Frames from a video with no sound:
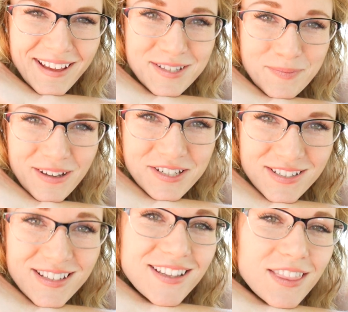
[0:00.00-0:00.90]
As much
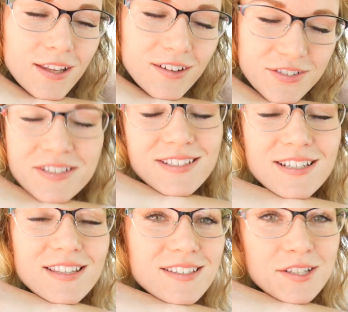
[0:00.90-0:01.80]
as I'd love to
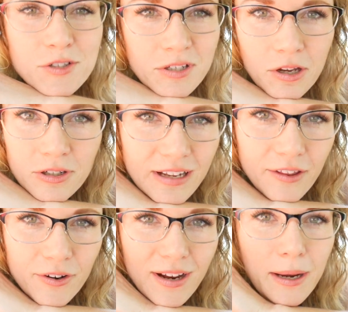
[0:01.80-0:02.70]
see this engine go
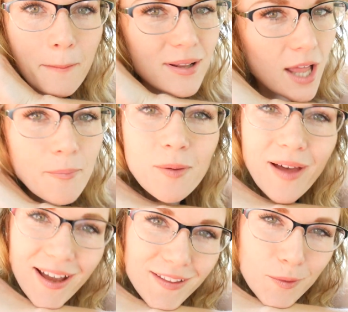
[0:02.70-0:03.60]
together and plop it
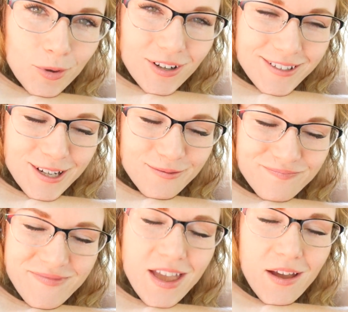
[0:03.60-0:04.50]
back in the Bronco,
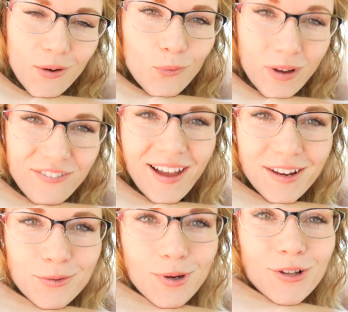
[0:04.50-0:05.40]
we've
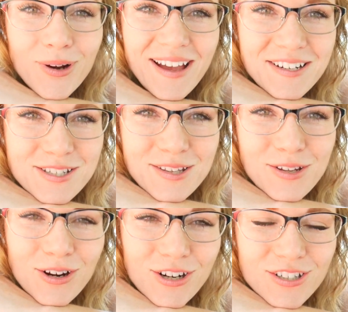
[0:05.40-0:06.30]
had to roll her out into the
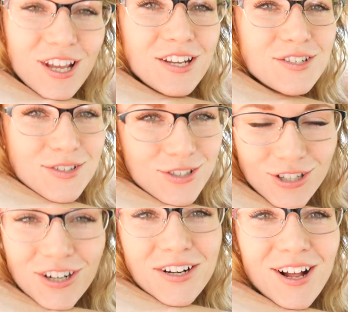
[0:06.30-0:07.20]
yard to
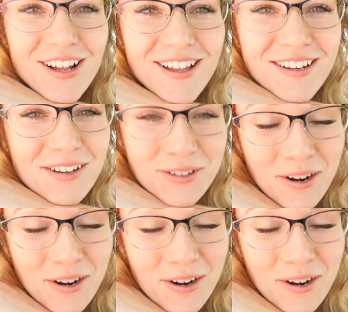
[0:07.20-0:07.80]
start on